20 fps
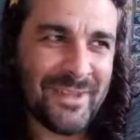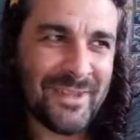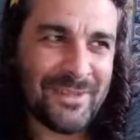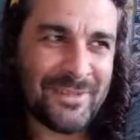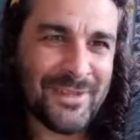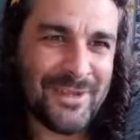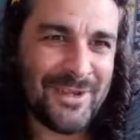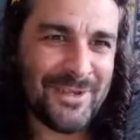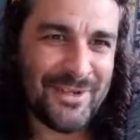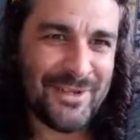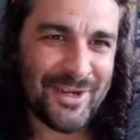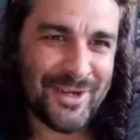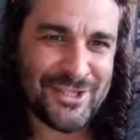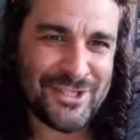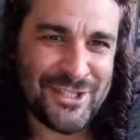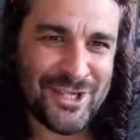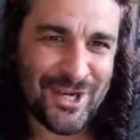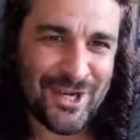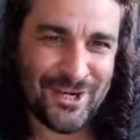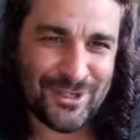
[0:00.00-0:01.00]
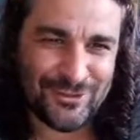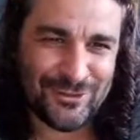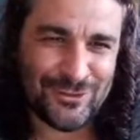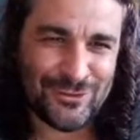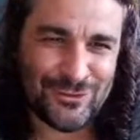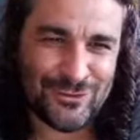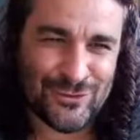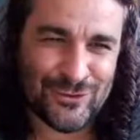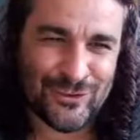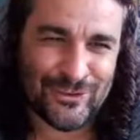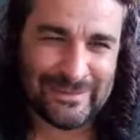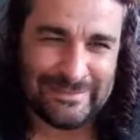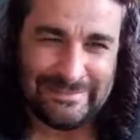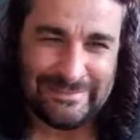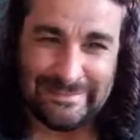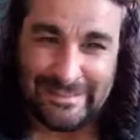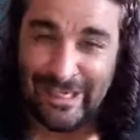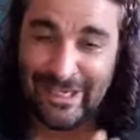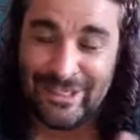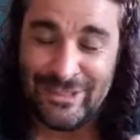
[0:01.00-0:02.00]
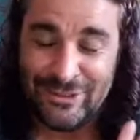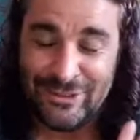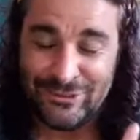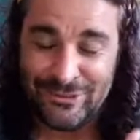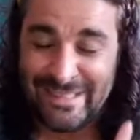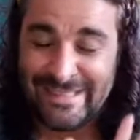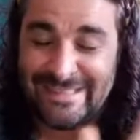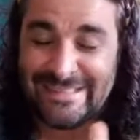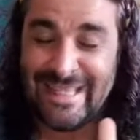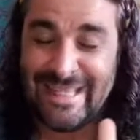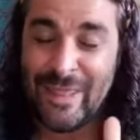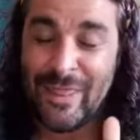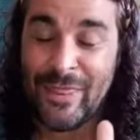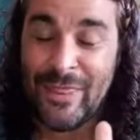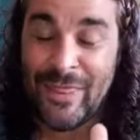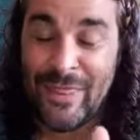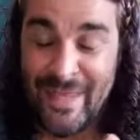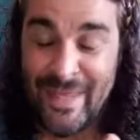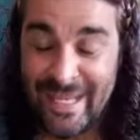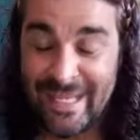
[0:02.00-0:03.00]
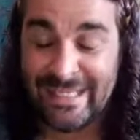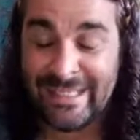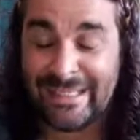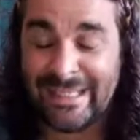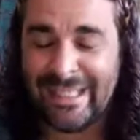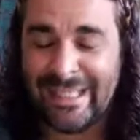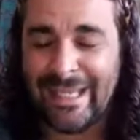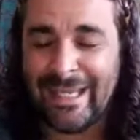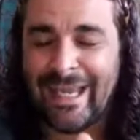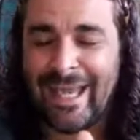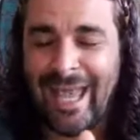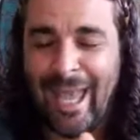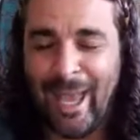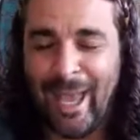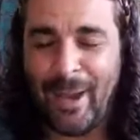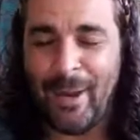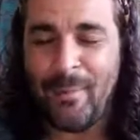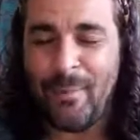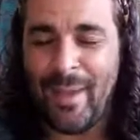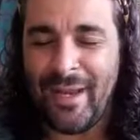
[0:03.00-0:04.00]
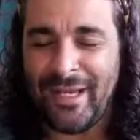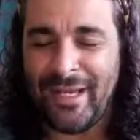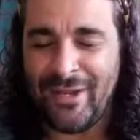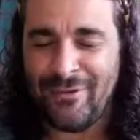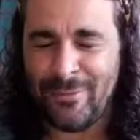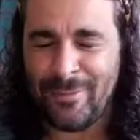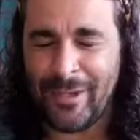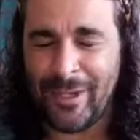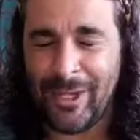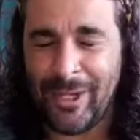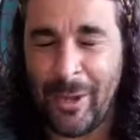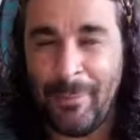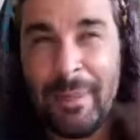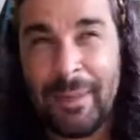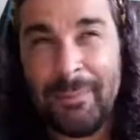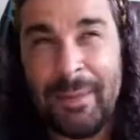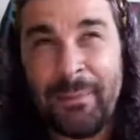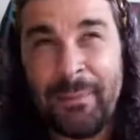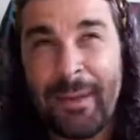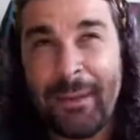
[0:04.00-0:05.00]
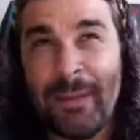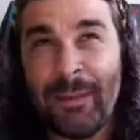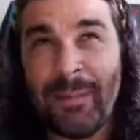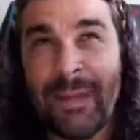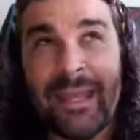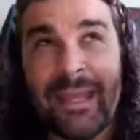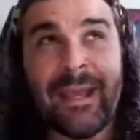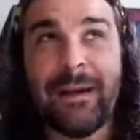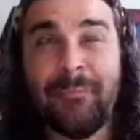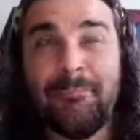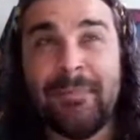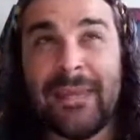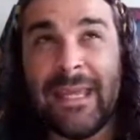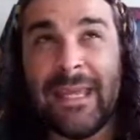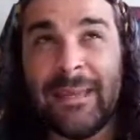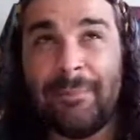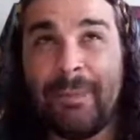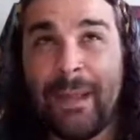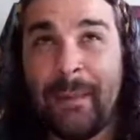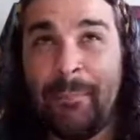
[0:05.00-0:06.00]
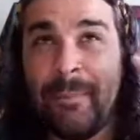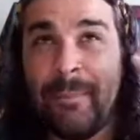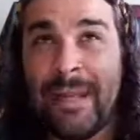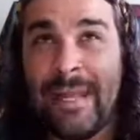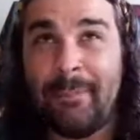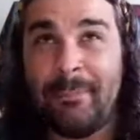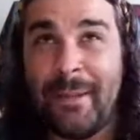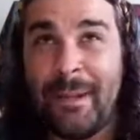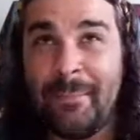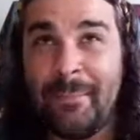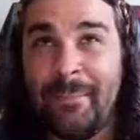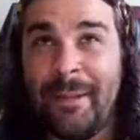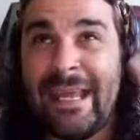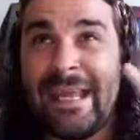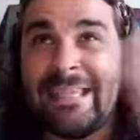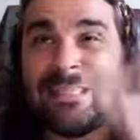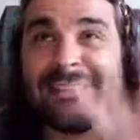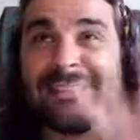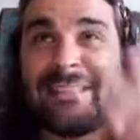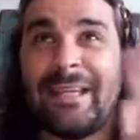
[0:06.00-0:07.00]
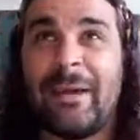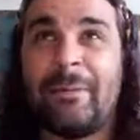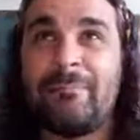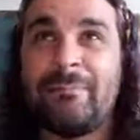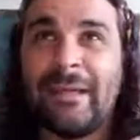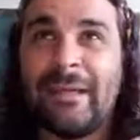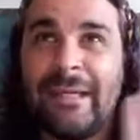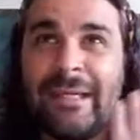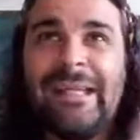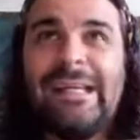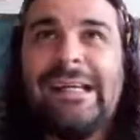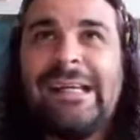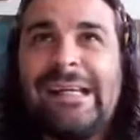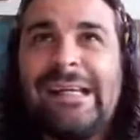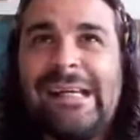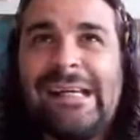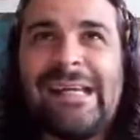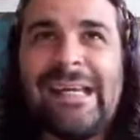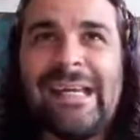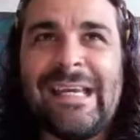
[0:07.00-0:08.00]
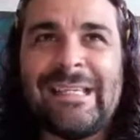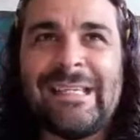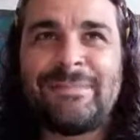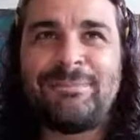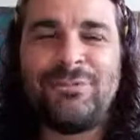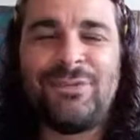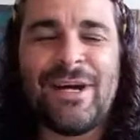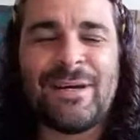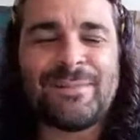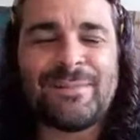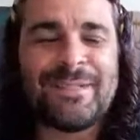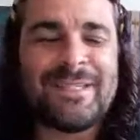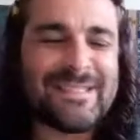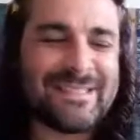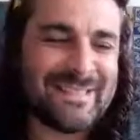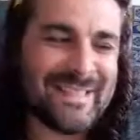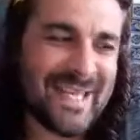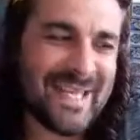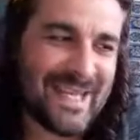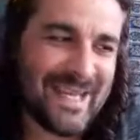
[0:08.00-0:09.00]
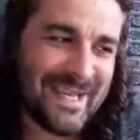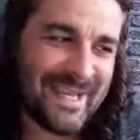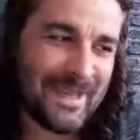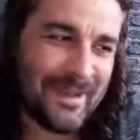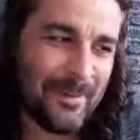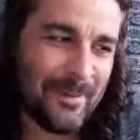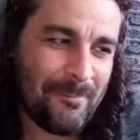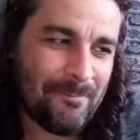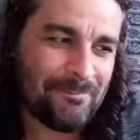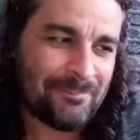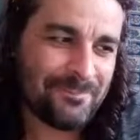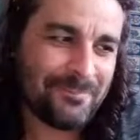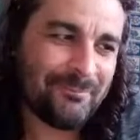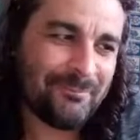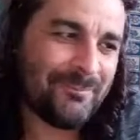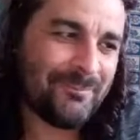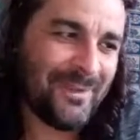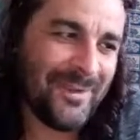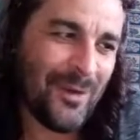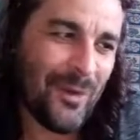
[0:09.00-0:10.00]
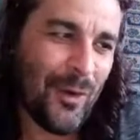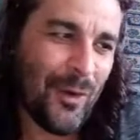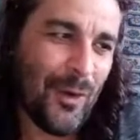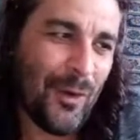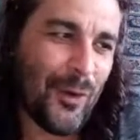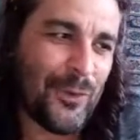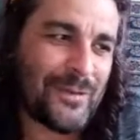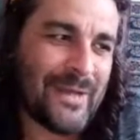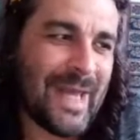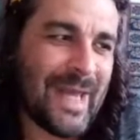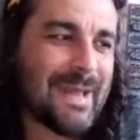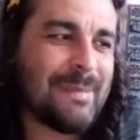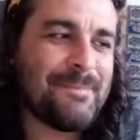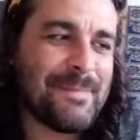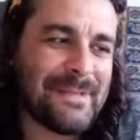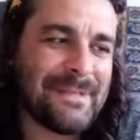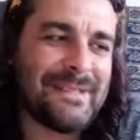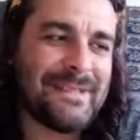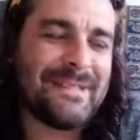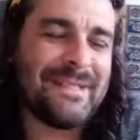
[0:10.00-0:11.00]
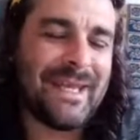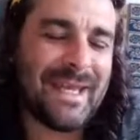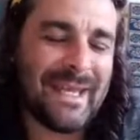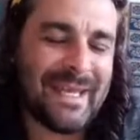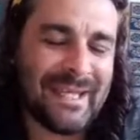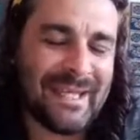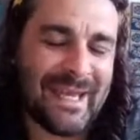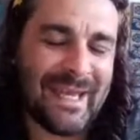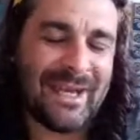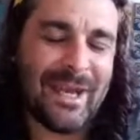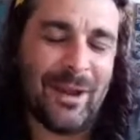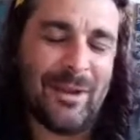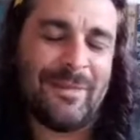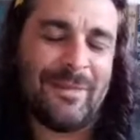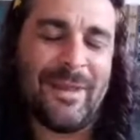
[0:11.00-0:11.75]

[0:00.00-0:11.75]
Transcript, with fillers: third eye chakra drawer, I dread to think how many of them are going to go me me me me me me pick me pick me. So it's perhaps going to take all day Monday, and I,